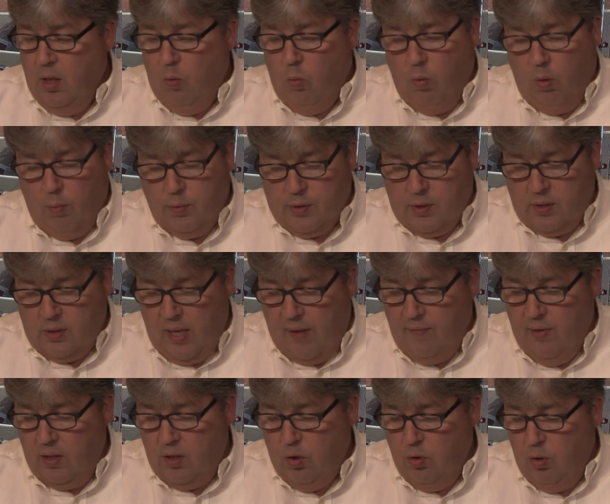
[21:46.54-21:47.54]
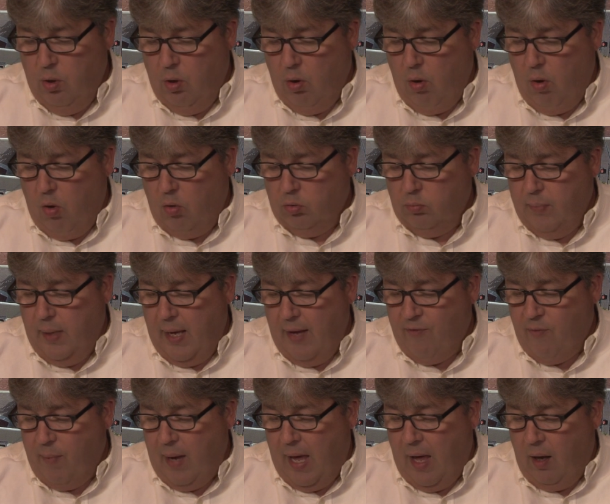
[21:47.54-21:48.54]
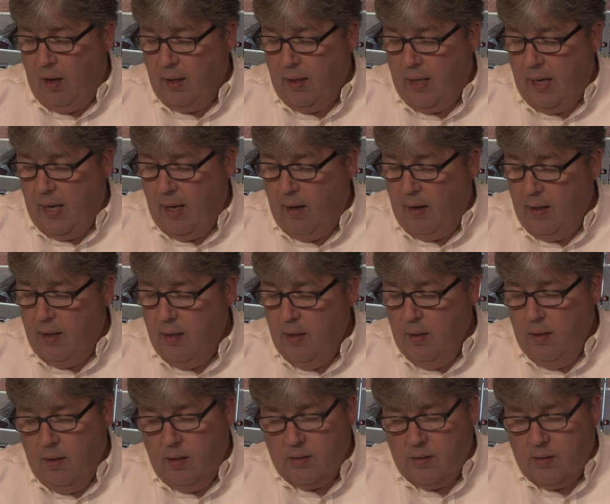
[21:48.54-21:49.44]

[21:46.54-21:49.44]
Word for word: one was a 72 year old man from Allen County,